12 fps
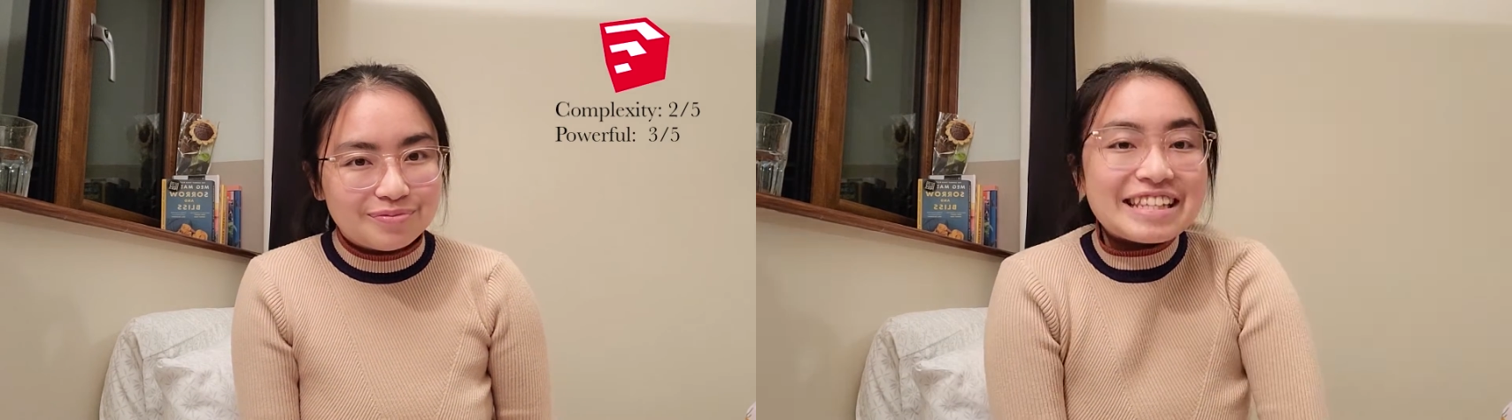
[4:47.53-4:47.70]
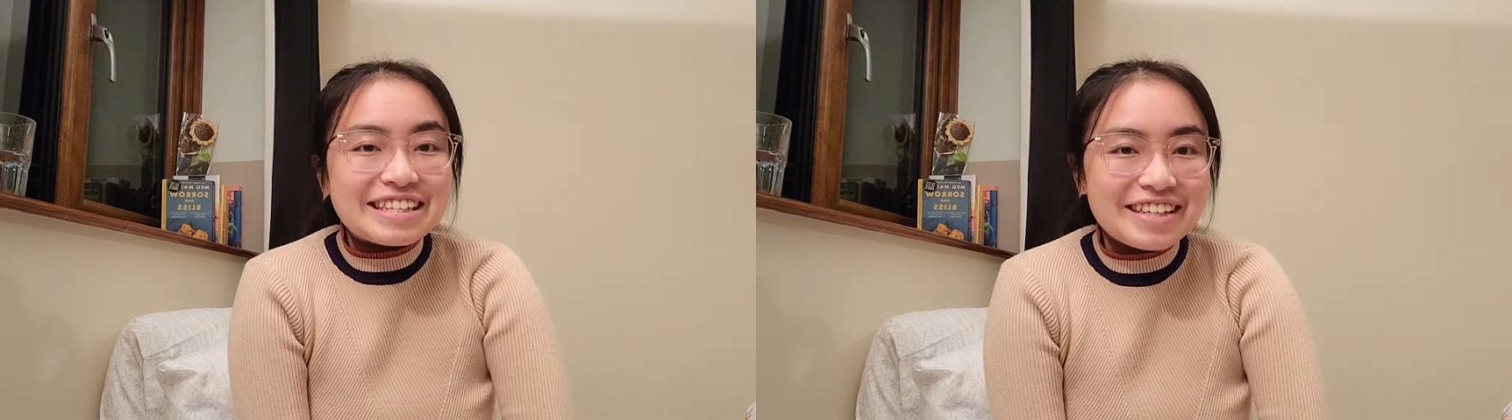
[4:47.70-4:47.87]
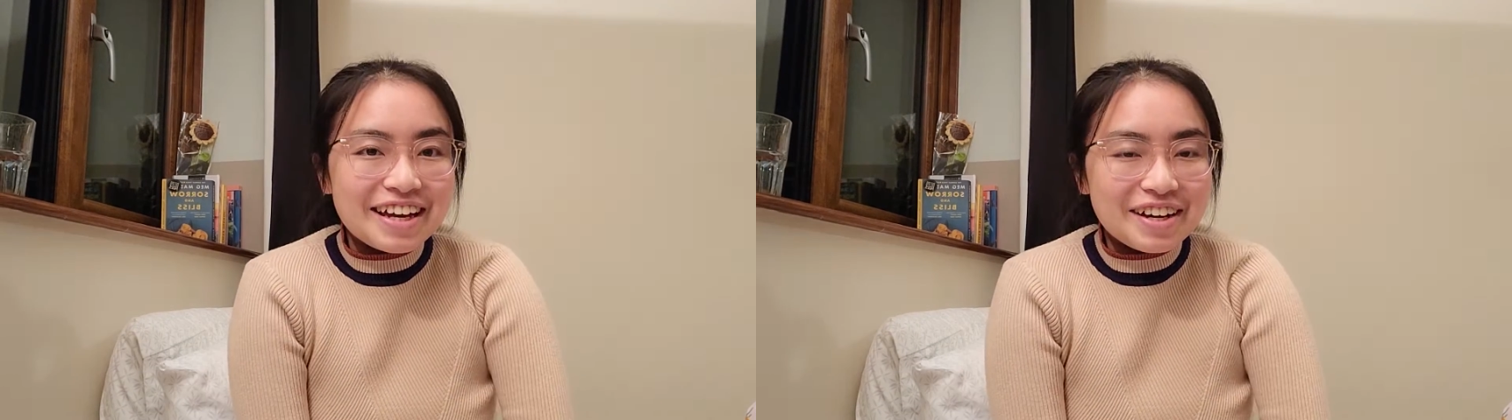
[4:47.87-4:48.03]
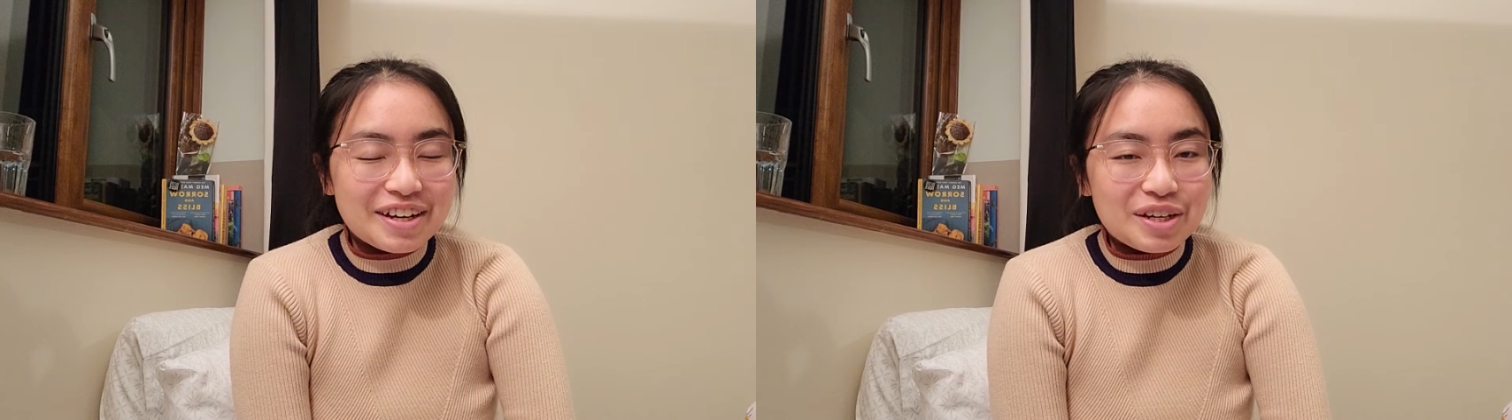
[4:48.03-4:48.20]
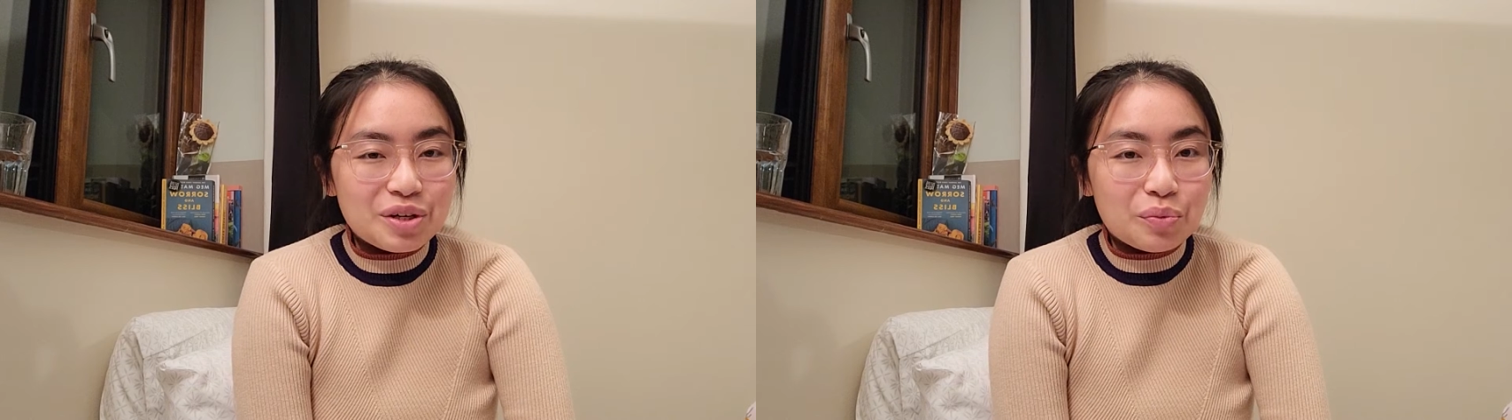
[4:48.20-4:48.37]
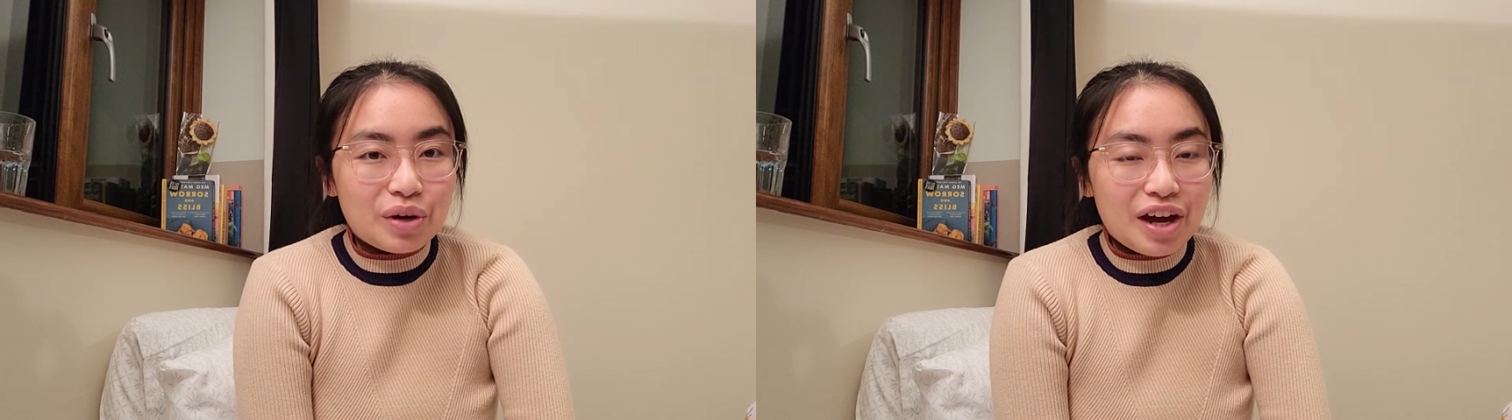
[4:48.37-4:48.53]

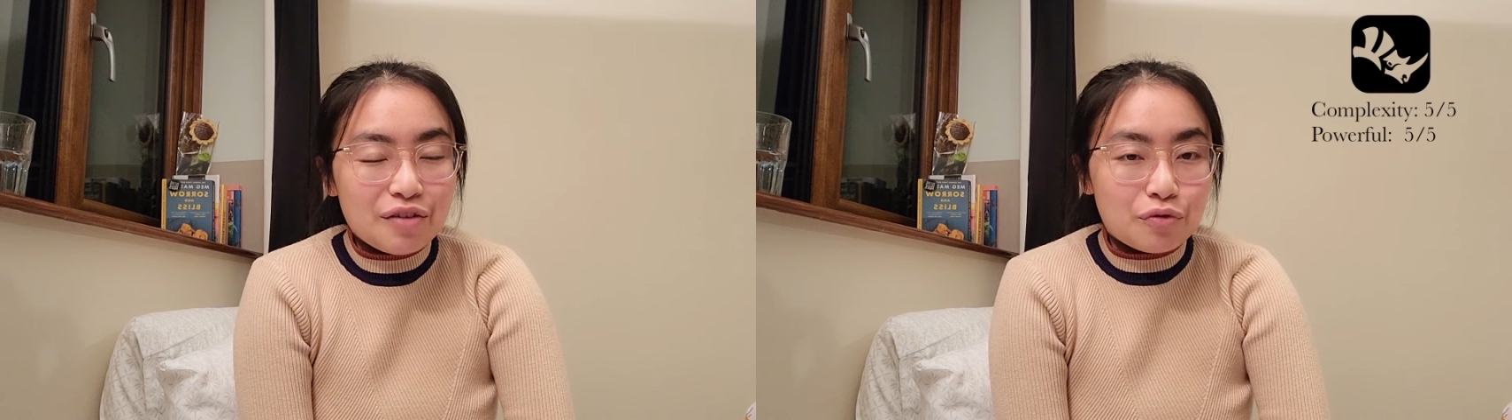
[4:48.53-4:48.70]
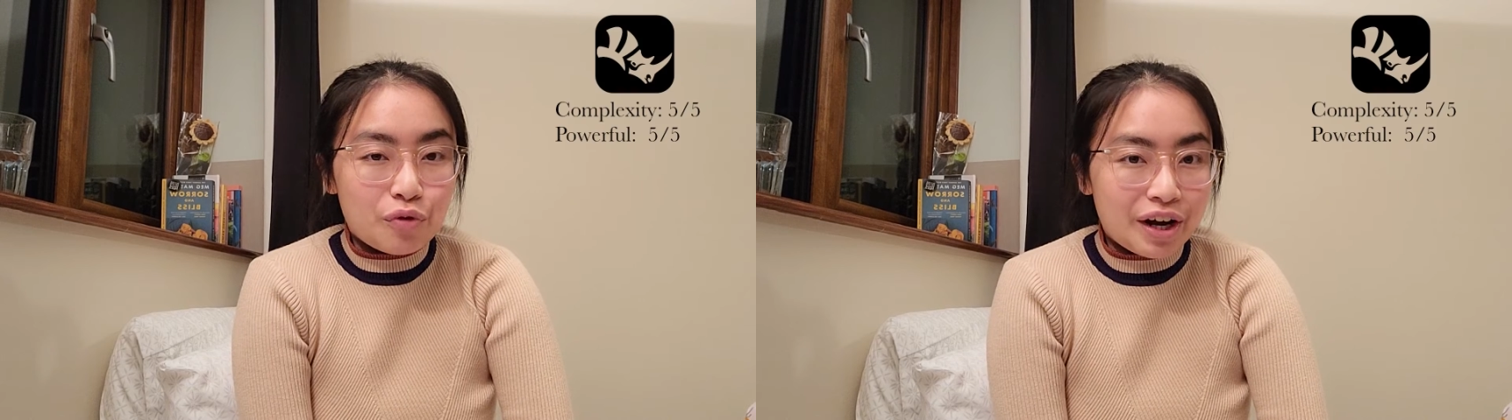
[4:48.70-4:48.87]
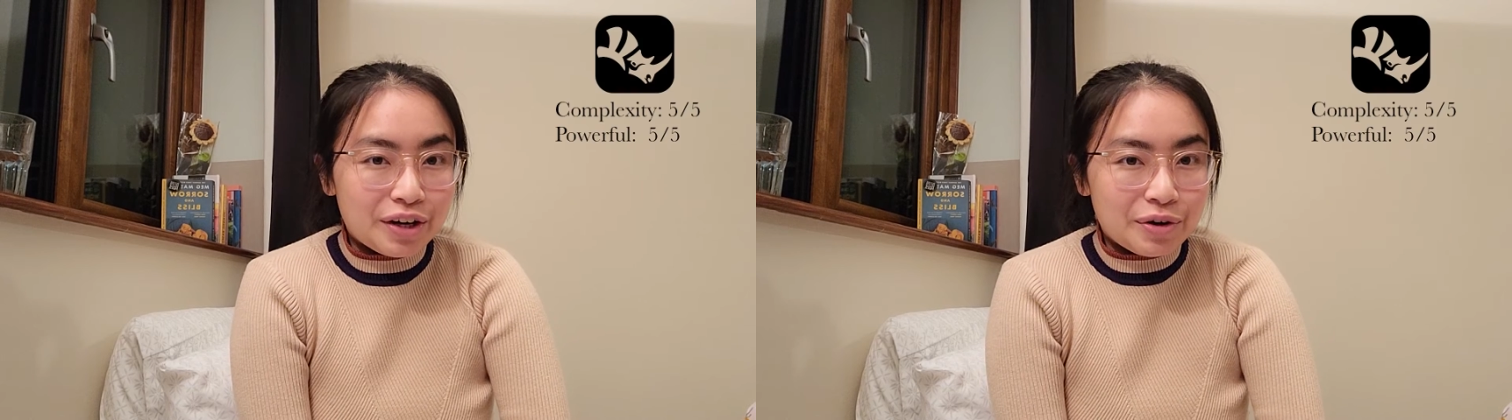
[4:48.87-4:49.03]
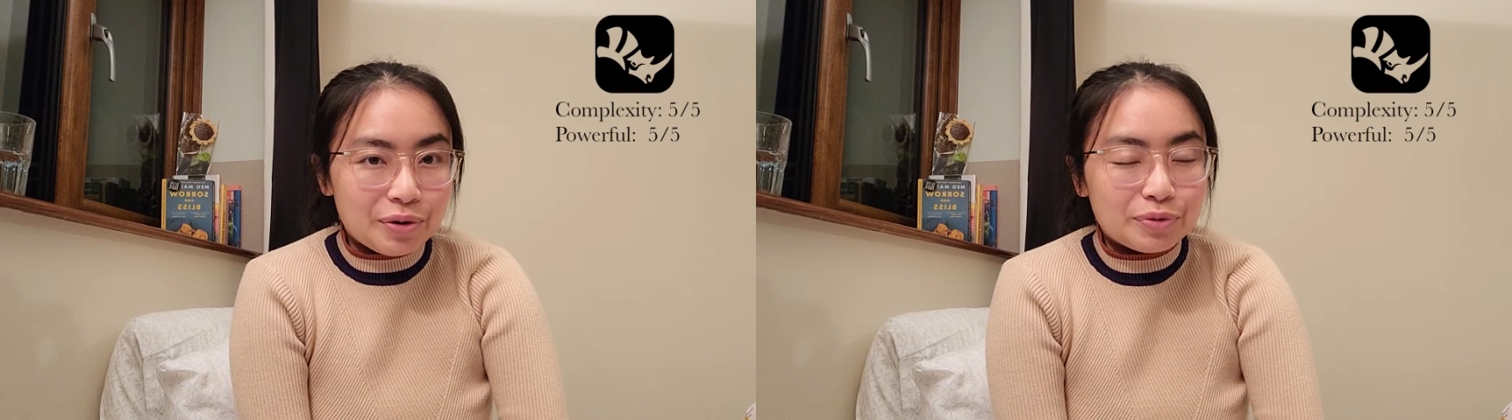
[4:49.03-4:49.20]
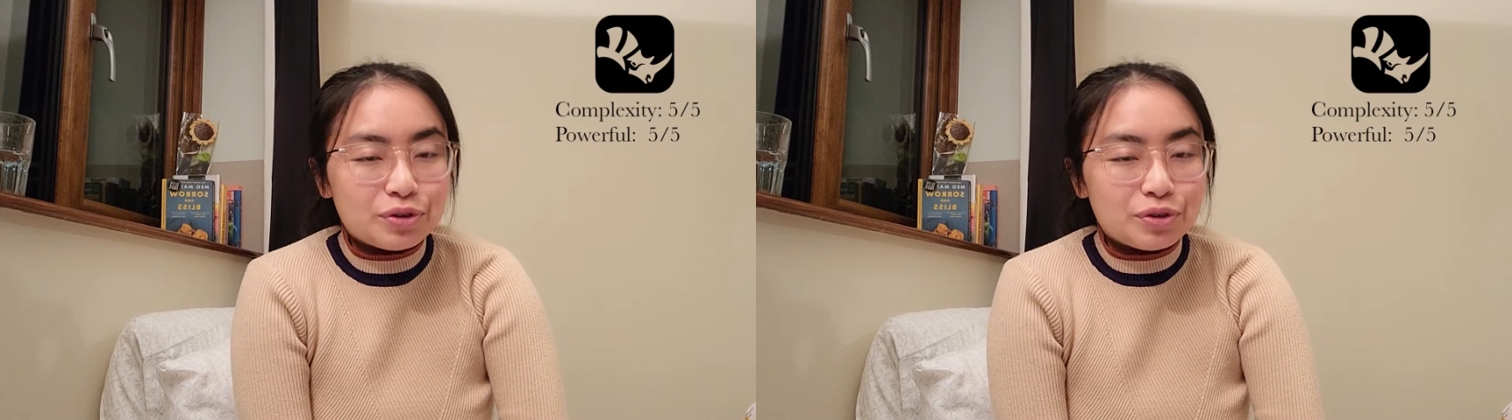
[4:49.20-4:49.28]
Second, we have Rhino.